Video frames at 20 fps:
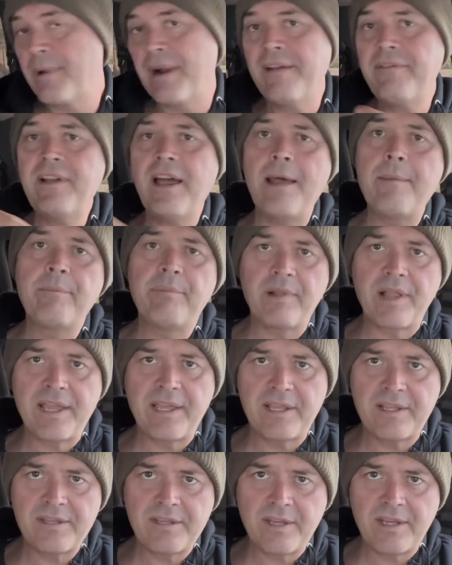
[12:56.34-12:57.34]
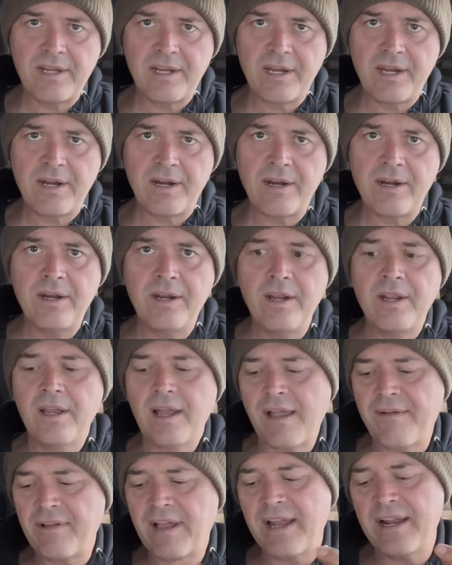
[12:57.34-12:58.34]
I've got blankets in here.
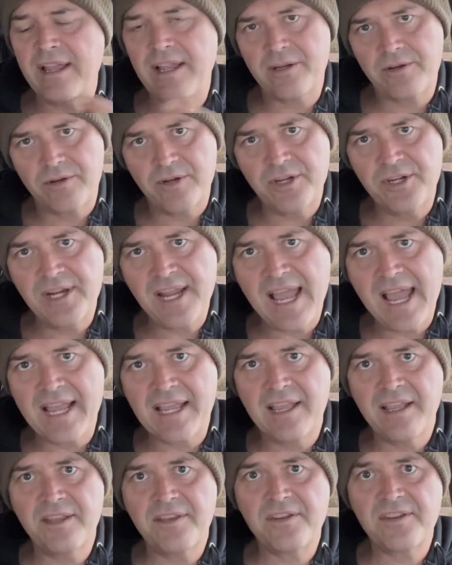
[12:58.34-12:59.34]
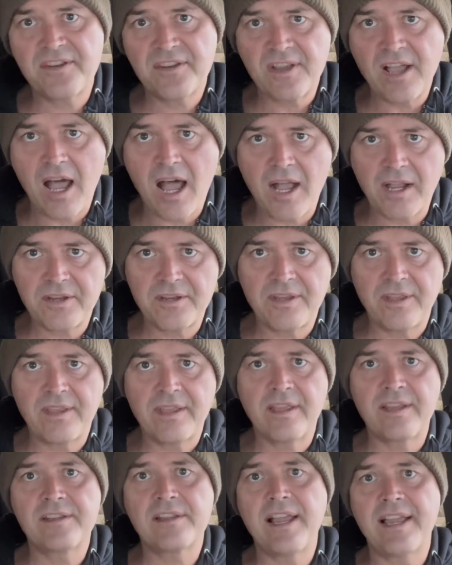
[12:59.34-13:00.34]
I've got extra jackets, socks, and
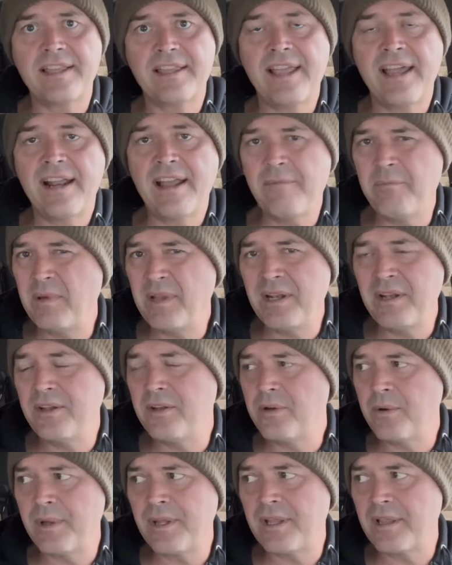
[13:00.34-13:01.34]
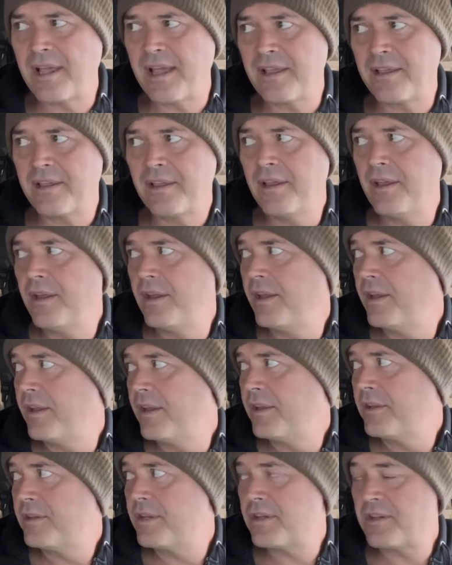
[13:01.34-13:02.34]
things like that. I've been doing like
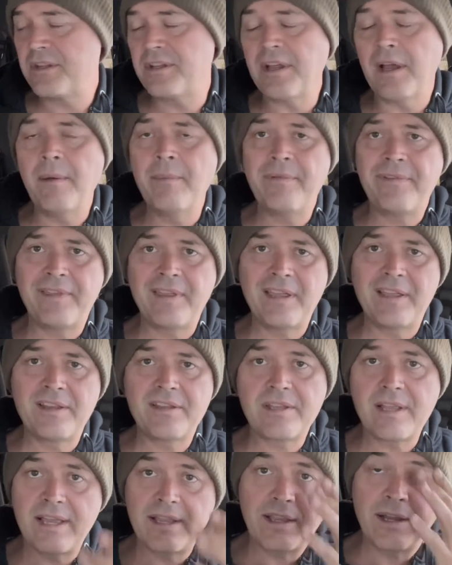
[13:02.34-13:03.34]
just dumb things like